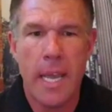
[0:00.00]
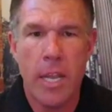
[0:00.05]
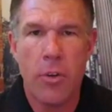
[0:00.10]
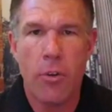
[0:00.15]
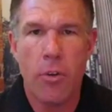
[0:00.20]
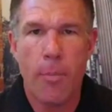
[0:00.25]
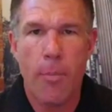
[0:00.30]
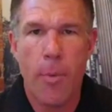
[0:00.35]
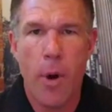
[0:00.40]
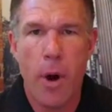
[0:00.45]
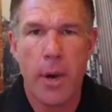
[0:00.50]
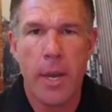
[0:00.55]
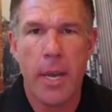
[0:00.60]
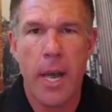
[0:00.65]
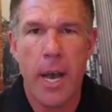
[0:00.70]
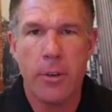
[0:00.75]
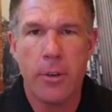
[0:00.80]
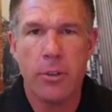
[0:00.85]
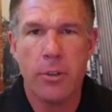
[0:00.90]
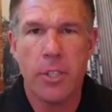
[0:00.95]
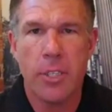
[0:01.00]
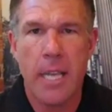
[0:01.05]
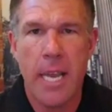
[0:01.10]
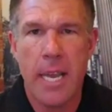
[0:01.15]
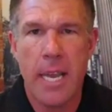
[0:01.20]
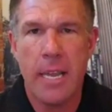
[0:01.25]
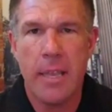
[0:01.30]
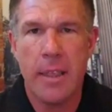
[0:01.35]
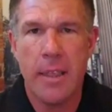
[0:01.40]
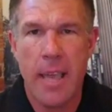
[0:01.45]
in your market,
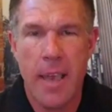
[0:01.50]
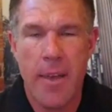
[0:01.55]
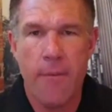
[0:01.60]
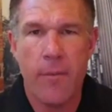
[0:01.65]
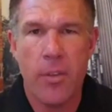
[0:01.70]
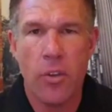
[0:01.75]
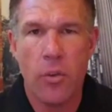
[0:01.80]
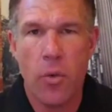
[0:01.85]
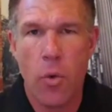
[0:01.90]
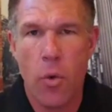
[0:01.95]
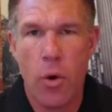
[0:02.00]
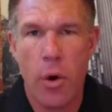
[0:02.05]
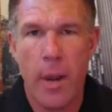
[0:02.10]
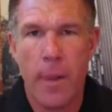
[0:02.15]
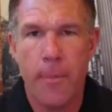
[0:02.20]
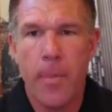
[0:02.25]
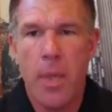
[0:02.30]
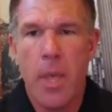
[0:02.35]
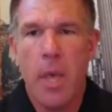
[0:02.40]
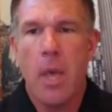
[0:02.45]
understanding the inventory,